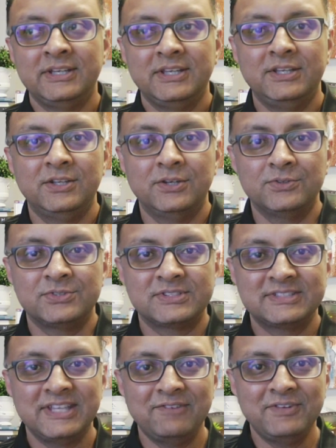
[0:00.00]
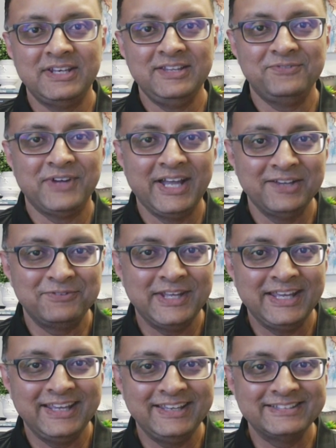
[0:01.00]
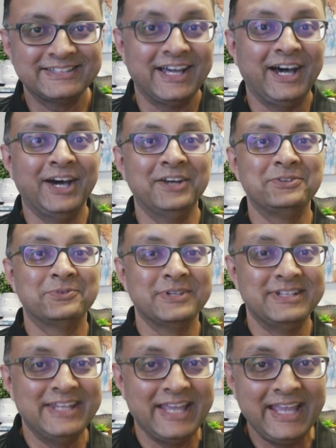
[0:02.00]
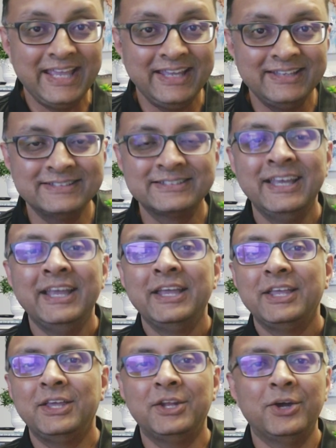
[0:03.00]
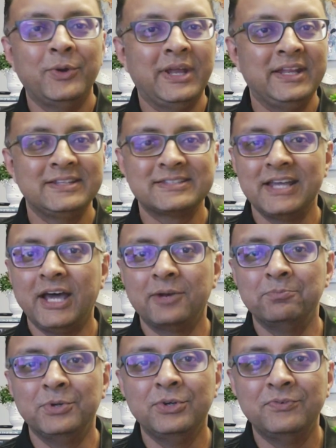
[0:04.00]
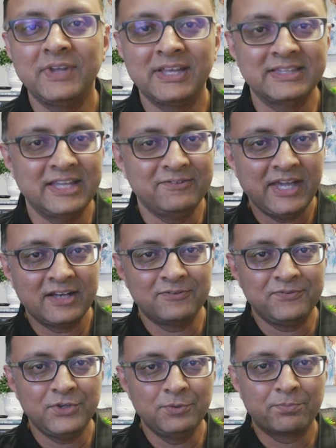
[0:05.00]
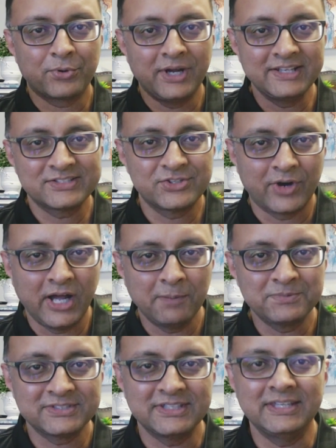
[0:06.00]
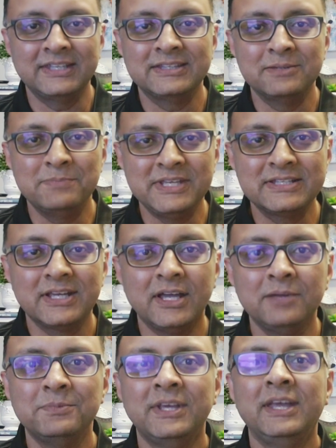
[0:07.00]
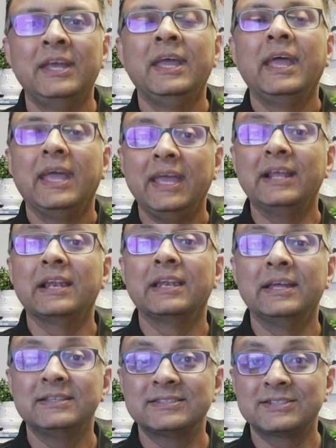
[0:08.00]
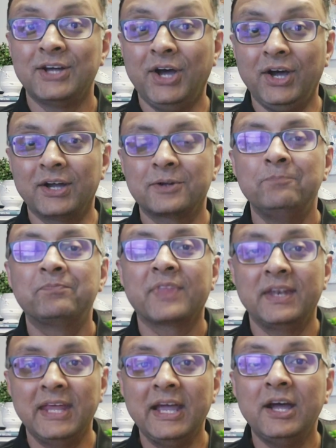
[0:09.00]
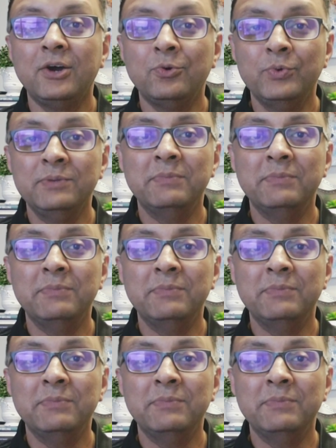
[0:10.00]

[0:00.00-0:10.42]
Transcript: 75 days, 100 days, and it's not moving, and they've had a few price drops in the meantime, hey, let's talk. Now we